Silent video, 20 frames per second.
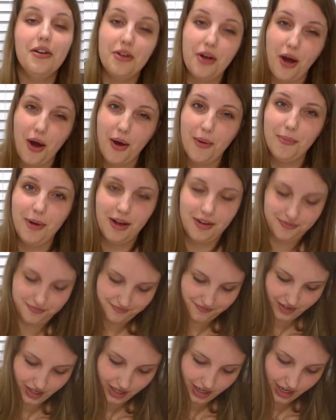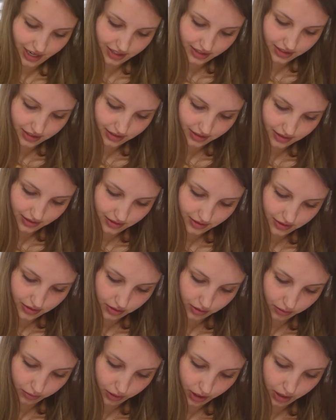comma. Very nice.
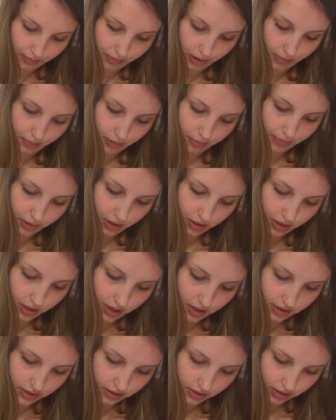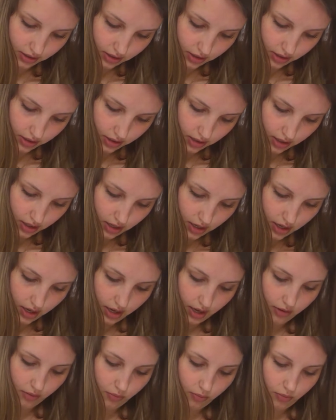Three purple periods
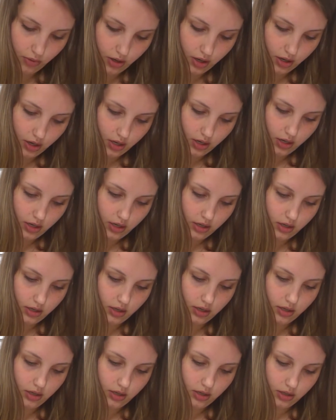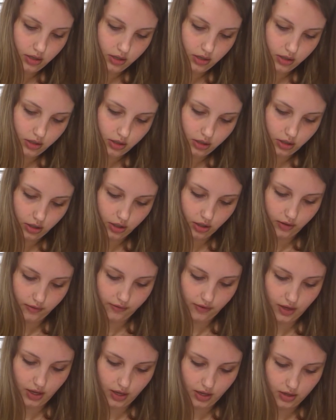in one
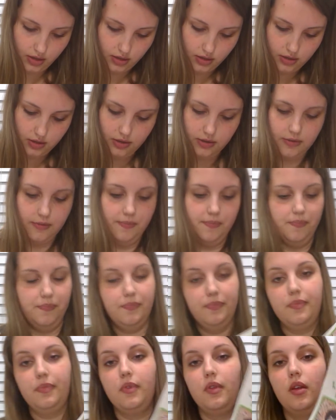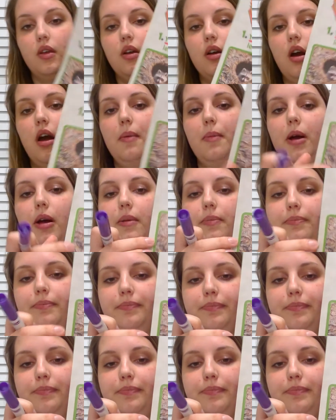curvy comma.